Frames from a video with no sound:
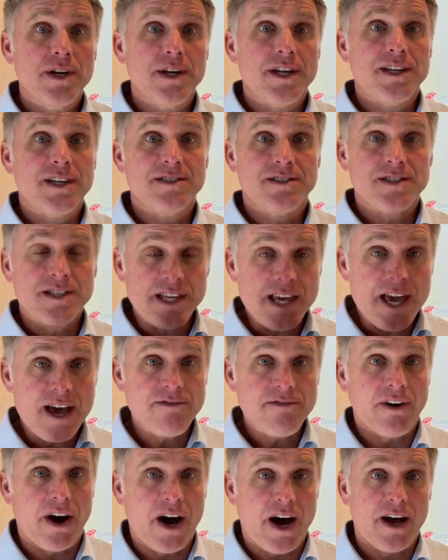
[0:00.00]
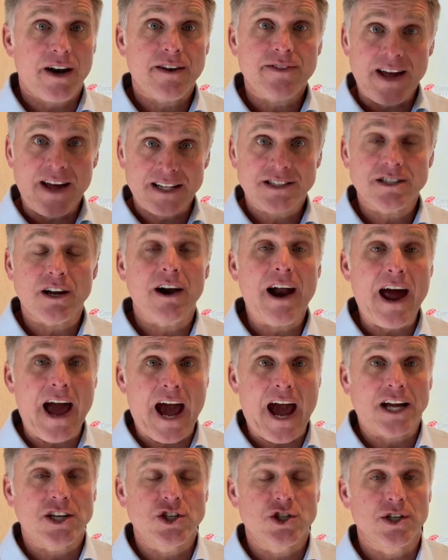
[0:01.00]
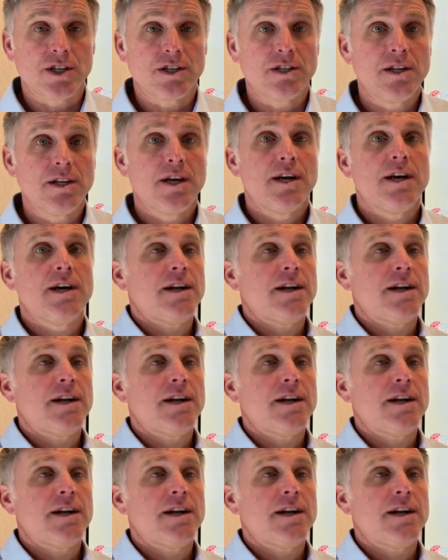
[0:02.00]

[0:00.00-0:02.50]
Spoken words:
is llevar, that's our action.